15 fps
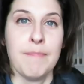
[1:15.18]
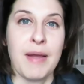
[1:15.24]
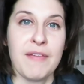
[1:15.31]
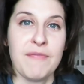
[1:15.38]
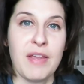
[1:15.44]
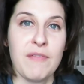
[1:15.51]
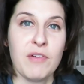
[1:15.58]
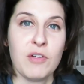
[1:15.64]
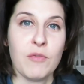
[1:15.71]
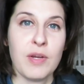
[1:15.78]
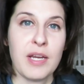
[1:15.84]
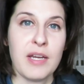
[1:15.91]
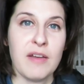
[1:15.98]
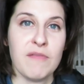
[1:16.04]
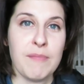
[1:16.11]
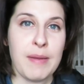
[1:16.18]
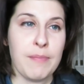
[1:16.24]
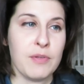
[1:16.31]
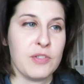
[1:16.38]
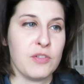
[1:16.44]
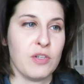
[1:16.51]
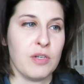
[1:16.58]
My favorite grade of
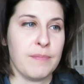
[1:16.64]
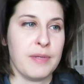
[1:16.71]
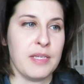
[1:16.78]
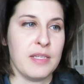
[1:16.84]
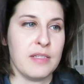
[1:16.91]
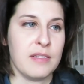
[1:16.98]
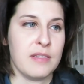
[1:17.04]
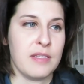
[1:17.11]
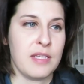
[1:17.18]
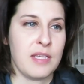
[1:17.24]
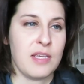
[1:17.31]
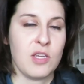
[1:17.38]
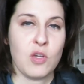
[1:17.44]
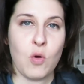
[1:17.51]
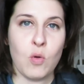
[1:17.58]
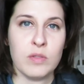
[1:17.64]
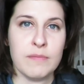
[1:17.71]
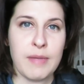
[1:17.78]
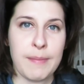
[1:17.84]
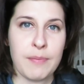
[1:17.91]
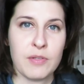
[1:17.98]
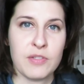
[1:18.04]
maple syrup is the
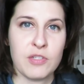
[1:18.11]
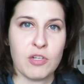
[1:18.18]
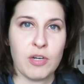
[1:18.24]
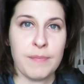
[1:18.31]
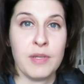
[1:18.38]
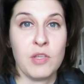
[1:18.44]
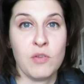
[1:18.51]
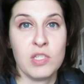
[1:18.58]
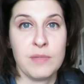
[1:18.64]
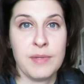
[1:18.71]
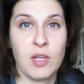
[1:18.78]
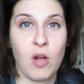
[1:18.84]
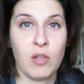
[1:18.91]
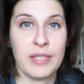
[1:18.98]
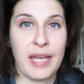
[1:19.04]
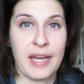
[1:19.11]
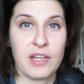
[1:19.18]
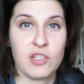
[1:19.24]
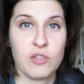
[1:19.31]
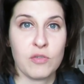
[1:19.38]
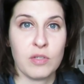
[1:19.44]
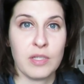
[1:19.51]
golden maple syrup, it used to be called
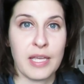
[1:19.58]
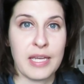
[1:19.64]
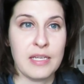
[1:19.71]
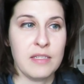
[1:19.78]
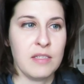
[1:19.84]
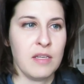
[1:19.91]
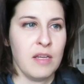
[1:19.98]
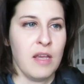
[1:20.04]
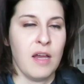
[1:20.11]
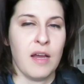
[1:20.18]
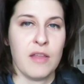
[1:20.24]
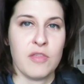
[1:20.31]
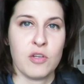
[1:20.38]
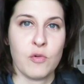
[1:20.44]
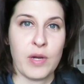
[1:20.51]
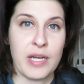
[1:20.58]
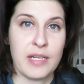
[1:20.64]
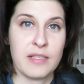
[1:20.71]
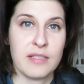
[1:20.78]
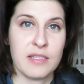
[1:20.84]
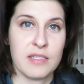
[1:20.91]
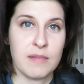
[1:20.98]
extra light. The
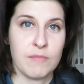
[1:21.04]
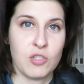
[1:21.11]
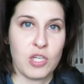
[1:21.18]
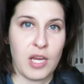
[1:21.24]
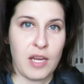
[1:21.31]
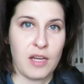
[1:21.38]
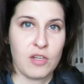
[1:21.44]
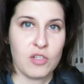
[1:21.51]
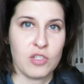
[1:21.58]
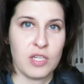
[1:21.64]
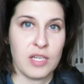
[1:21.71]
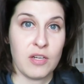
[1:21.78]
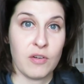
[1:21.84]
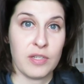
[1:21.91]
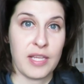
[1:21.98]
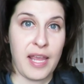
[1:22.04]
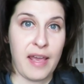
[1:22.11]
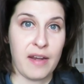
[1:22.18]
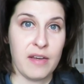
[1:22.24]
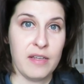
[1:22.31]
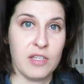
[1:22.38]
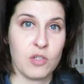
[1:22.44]
grading system changed here in
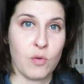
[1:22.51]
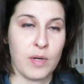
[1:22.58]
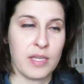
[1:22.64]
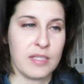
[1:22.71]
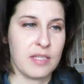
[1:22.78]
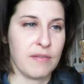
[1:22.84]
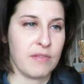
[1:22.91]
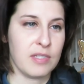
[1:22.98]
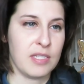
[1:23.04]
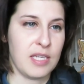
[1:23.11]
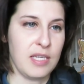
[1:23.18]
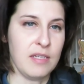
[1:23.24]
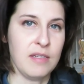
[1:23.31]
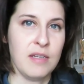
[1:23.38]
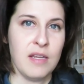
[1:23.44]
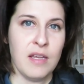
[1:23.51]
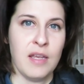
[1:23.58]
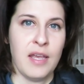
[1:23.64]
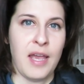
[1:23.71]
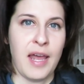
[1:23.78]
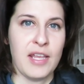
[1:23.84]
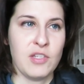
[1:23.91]
Canada in 2017.
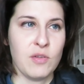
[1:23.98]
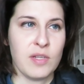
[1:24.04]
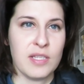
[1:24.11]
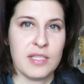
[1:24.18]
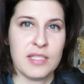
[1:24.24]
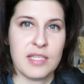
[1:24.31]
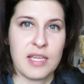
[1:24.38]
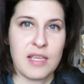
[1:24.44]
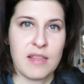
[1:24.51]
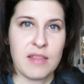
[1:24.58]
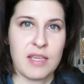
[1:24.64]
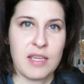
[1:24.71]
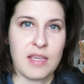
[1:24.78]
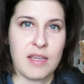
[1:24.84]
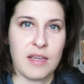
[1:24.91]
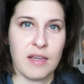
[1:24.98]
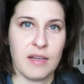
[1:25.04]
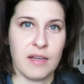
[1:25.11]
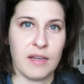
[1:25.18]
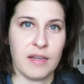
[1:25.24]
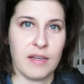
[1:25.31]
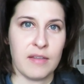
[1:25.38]
As you can see, the
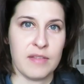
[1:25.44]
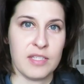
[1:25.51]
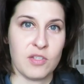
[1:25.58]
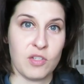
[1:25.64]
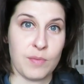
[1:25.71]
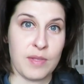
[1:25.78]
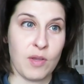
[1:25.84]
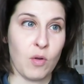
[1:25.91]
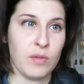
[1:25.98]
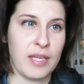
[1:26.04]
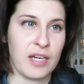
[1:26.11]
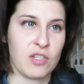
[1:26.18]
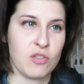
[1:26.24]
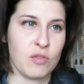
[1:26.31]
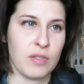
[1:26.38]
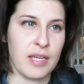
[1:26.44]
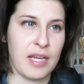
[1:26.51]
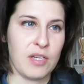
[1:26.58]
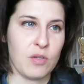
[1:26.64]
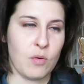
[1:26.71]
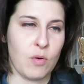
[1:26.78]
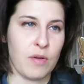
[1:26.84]
uh, this used to be the old extra
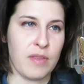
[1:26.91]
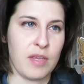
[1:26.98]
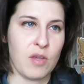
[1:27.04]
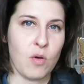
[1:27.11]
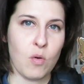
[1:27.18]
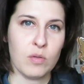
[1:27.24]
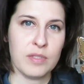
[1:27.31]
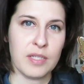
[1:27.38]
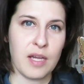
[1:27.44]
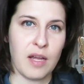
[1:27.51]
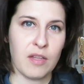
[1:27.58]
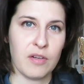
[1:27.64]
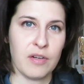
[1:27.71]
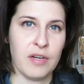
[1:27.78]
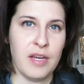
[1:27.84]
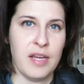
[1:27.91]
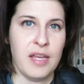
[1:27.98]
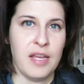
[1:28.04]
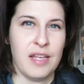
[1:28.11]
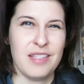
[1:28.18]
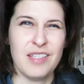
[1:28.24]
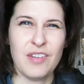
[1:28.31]
light or the golden color.
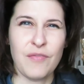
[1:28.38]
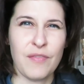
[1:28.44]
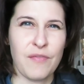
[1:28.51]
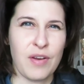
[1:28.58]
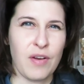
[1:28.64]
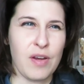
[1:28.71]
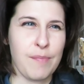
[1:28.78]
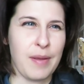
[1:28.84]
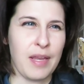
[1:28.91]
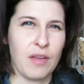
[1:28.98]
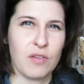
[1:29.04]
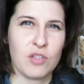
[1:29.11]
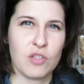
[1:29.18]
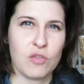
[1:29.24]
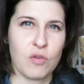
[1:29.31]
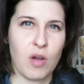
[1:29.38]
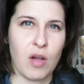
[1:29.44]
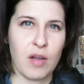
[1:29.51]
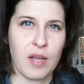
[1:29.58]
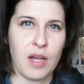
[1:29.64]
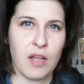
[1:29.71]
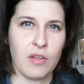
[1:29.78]
It's sort of a very pale
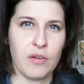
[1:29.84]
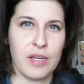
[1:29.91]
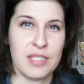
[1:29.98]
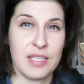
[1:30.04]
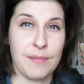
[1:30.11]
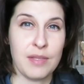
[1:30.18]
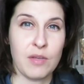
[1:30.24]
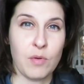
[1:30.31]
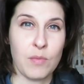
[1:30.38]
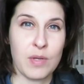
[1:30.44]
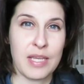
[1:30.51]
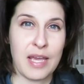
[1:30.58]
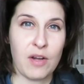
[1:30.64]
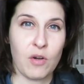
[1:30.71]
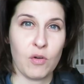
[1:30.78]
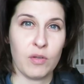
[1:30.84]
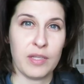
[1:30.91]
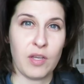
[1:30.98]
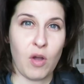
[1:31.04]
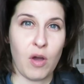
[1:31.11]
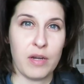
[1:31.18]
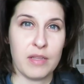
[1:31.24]
straw color. It's something that we would get
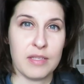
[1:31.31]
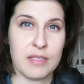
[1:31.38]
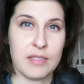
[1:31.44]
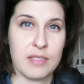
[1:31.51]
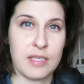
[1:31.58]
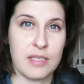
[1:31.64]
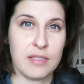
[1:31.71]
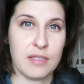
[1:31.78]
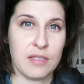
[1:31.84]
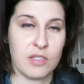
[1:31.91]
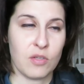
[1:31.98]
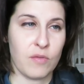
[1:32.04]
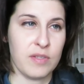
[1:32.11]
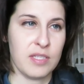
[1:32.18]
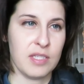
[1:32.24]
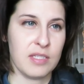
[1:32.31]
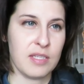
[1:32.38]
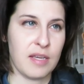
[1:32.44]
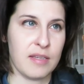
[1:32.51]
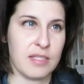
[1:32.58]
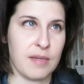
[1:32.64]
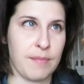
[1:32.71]
early on in the season. So this is
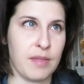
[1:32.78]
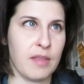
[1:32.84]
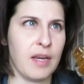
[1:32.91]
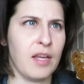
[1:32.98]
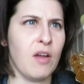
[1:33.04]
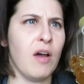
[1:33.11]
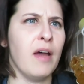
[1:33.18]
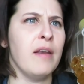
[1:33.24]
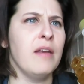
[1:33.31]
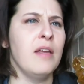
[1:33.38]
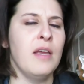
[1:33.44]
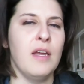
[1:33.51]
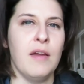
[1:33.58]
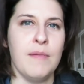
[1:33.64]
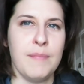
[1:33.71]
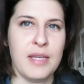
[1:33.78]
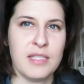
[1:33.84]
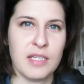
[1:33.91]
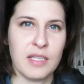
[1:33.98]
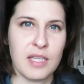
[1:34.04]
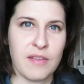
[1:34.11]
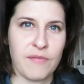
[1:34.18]
uh, something that I got
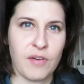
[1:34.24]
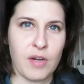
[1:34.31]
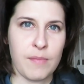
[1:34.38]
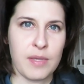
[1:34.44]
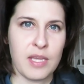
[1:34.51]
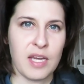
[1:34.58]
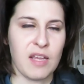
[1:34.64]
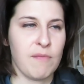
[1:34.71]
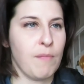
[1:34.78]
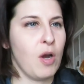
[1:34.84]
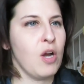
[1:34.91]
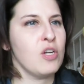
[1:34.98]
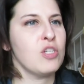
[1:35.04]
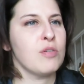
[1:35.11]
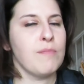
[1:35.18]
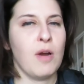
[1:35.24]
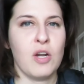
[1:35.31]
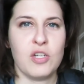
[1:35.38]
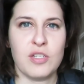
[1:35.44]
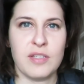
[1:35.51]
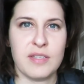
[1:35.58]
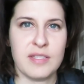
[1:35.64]
basically the very beginning of March.
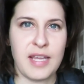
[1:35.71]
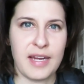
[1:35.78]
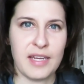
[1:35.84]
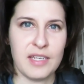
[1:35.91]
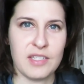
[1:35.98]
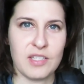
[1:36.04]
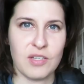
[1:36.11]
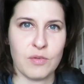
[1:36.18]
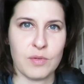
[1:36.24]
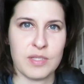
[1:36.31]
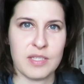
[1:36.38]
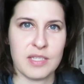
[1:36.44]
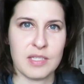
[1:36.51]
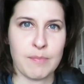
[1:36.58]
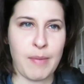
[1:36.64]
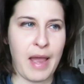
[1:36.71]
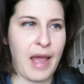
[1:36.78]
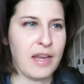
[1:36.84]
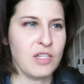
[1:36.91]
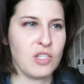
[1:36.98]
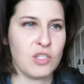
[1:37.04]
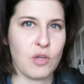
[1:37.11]
March the 2nd was this
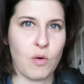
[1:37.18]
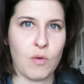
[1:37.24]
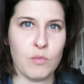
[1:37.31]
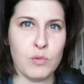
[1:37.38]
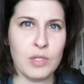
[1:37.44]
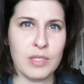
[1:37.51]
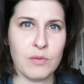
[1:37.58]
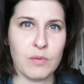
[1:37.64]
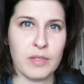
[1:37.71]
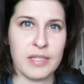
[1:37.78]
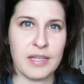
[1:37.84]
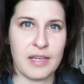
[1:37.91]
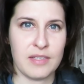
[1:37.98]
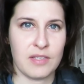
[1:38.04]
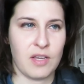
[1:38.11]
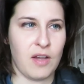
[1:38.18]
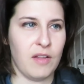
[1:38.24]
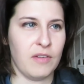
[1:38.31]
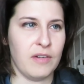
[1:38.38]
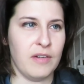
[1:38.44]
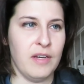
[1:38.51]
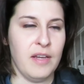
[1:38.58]
batch, so really, really nice
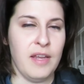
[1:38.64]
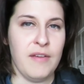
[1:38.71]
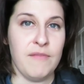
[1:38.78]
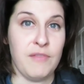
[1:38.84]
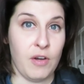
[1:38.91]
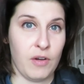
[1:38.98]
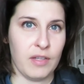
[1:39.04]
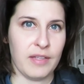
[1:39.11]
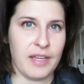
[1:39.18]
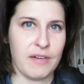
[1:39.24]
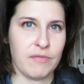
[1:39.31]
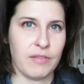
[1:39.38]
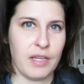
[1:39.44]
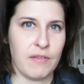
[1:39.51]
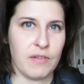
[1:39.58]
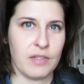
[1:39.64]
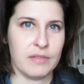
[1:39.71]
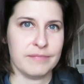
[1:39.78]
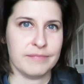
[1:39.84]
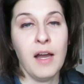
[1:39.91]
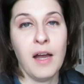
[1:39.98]
color, very light flavor.